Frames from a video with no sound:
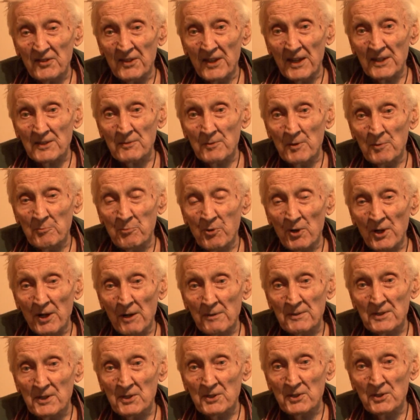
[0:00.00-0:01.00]
that, we put
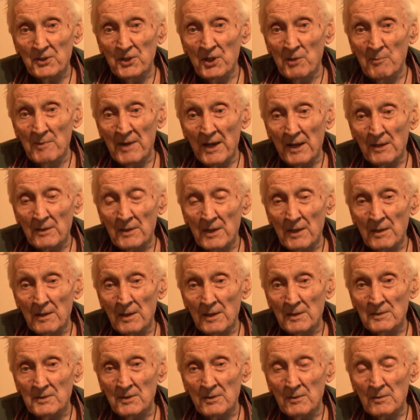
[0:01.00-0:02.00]
out into no
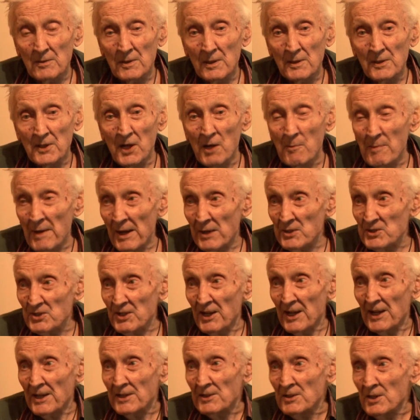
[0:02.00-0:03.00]
man's
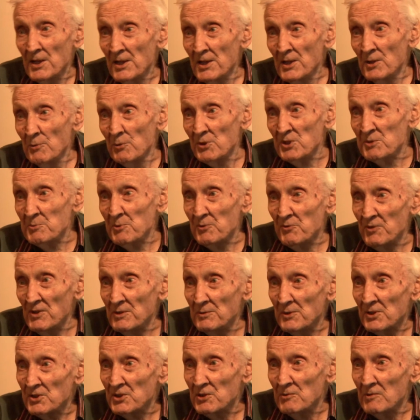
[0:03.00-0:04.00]
land, which is between
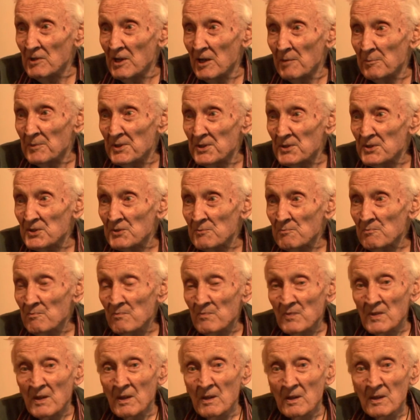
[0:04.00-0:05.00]
the 2 armies.
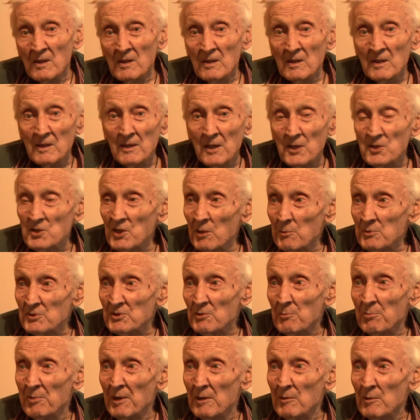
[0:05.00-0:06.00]
And our job was
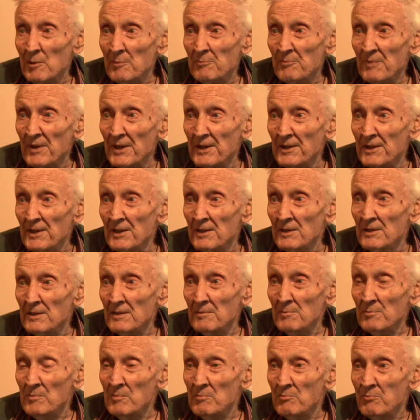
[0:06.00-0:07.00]
to blow up any
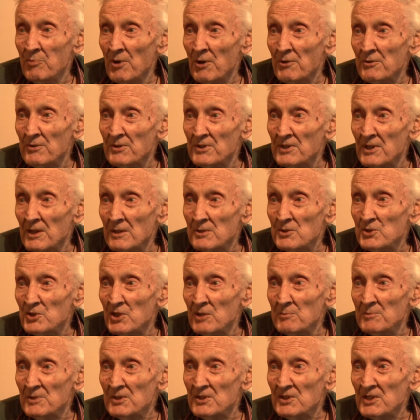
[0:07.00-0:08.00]
broken down
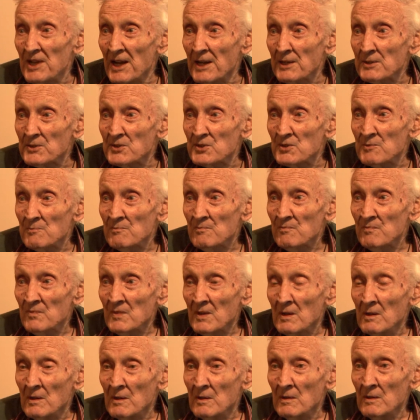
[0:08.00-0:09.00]
German tanks.
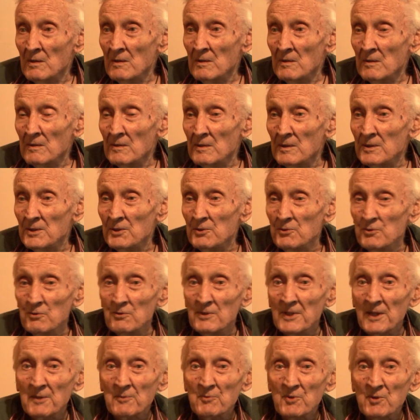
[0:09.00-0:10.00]
And you do
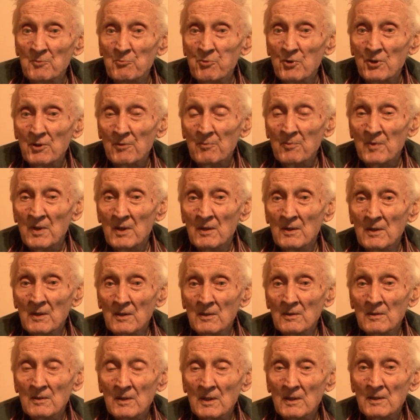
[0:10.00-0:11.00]
that, we put
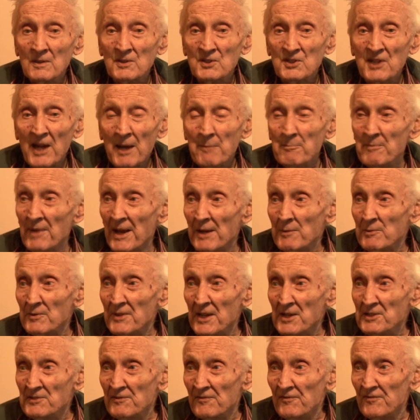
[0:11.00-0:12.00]
a sandbag
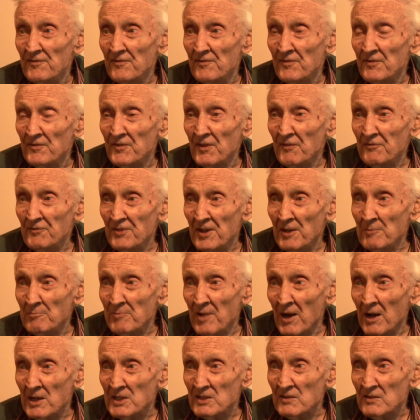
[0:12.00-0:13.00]
with 15 pounds